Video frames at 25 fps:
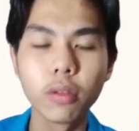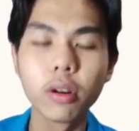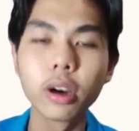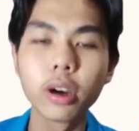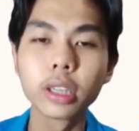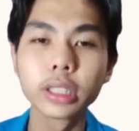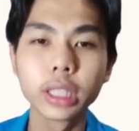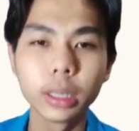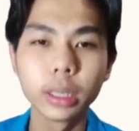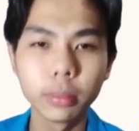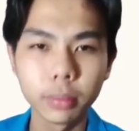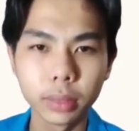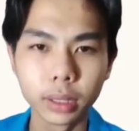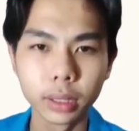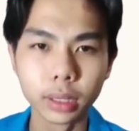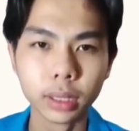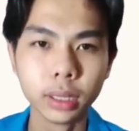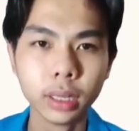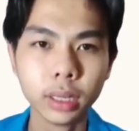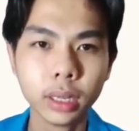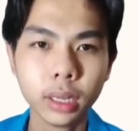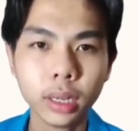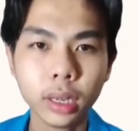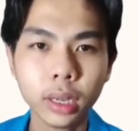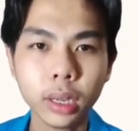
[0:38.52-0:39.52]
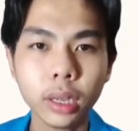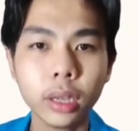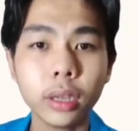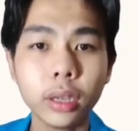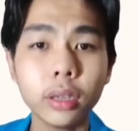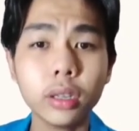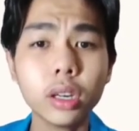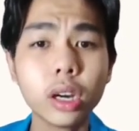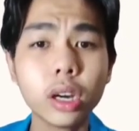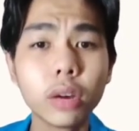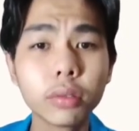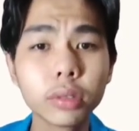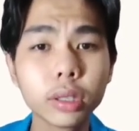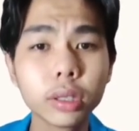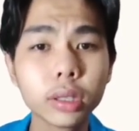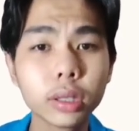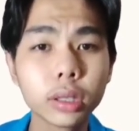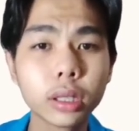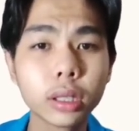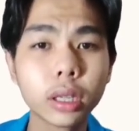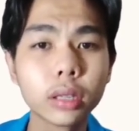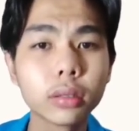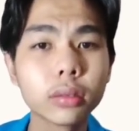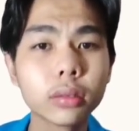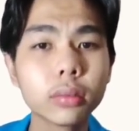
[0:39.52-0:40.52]
for example, you
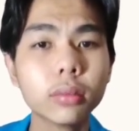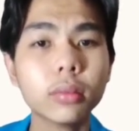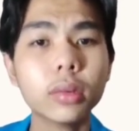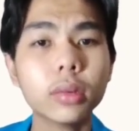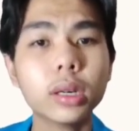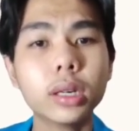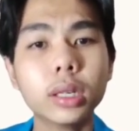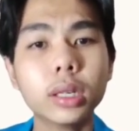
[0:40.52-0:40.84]
often talk